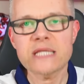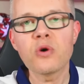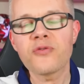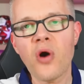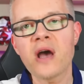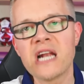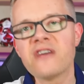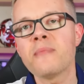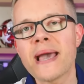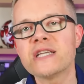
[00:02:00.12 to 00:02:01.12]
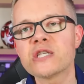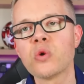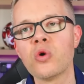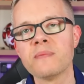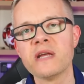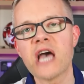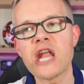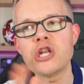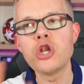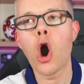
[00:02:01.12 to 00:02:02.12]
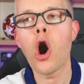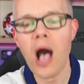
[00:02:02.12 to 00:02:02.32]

to a final of a major tournament and not